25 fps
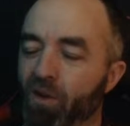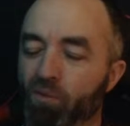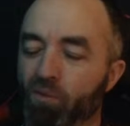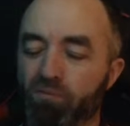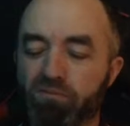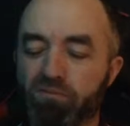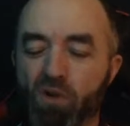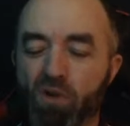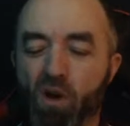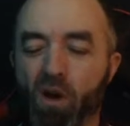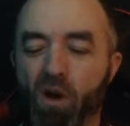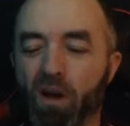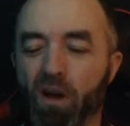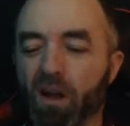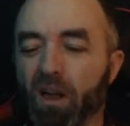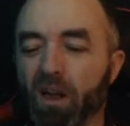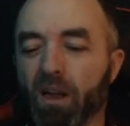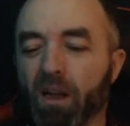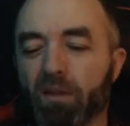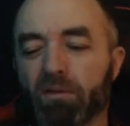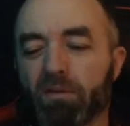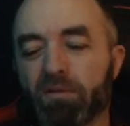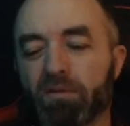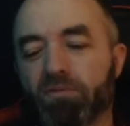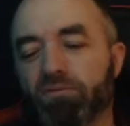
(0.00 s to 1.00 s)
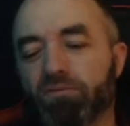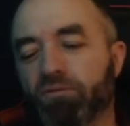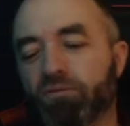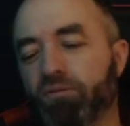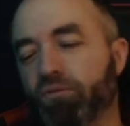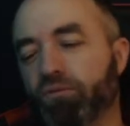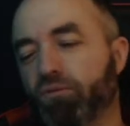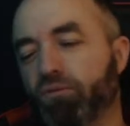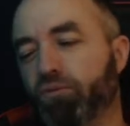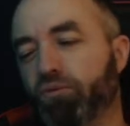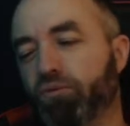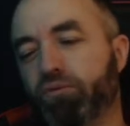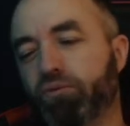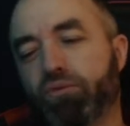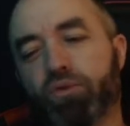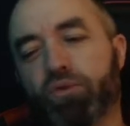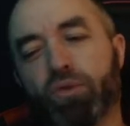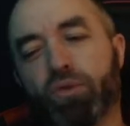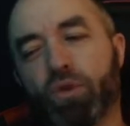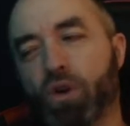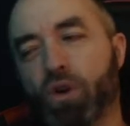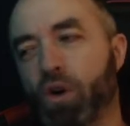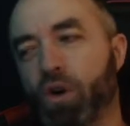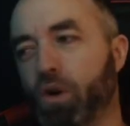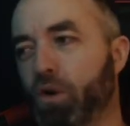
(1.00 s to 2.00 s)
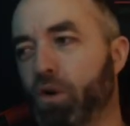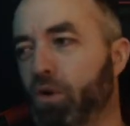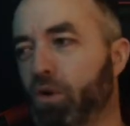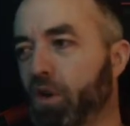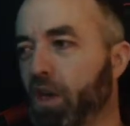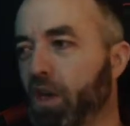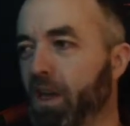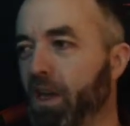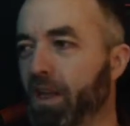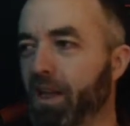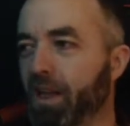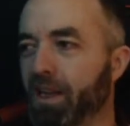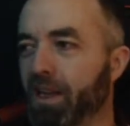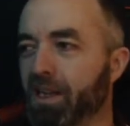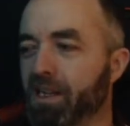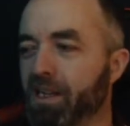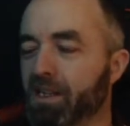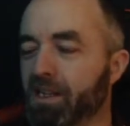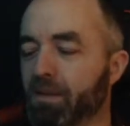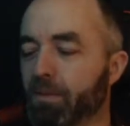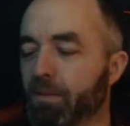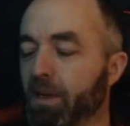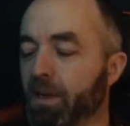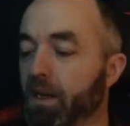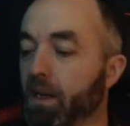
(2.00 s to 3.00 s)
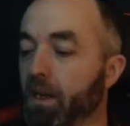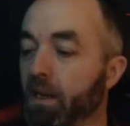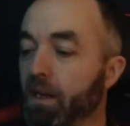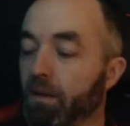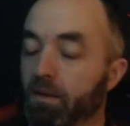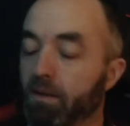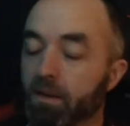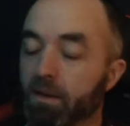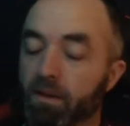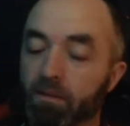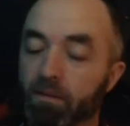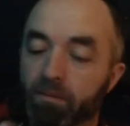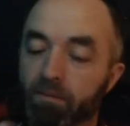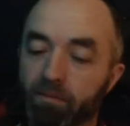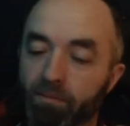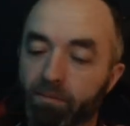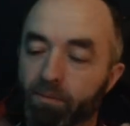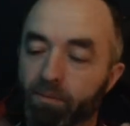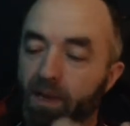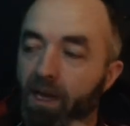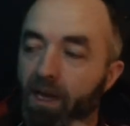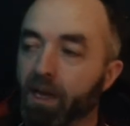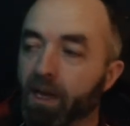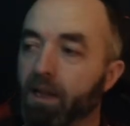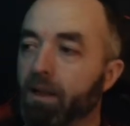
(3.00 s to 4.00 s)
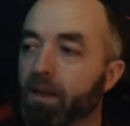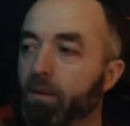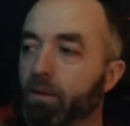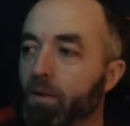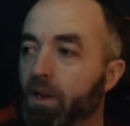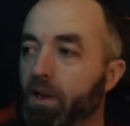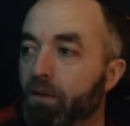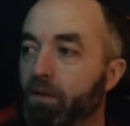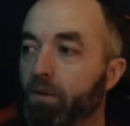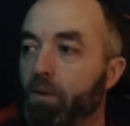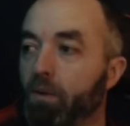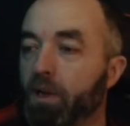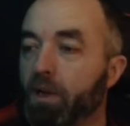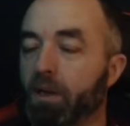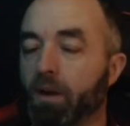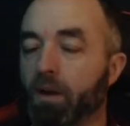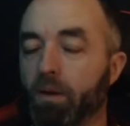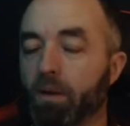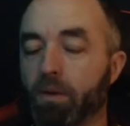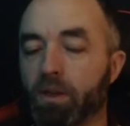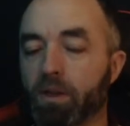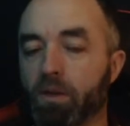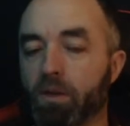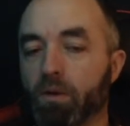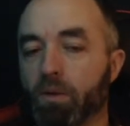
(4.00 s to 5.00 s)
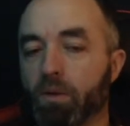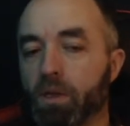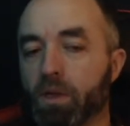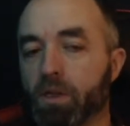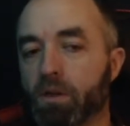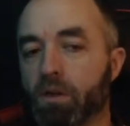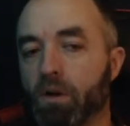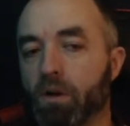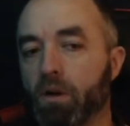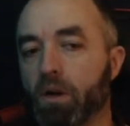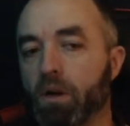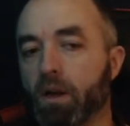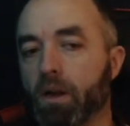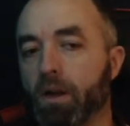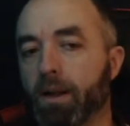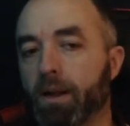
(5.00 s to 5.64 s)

Oh, okay, thank you. And then he'd pay it, and then we'd have a wee talk.